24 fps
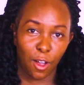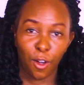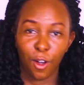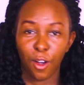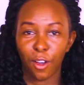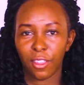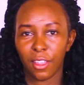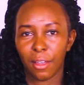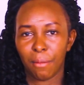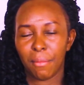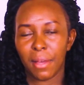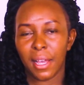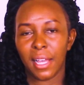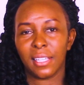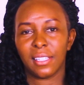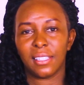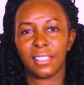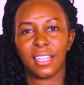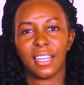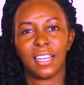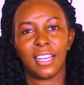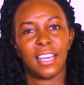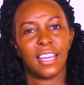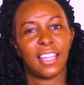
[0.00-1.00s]
All the best.
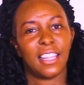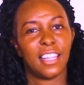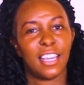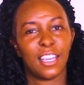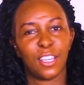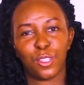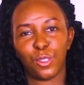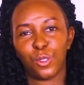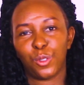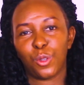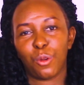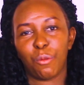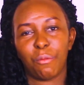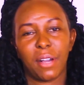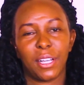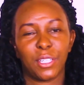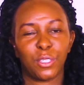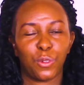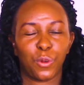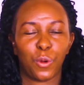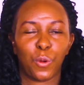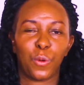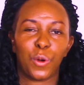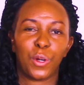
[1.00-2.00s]
Thank you so
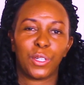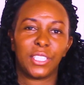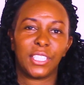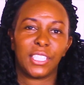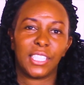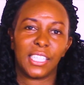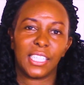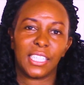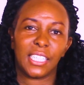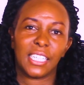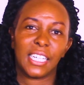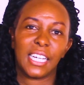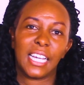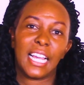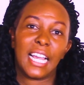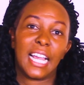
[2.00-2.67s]
much for watching.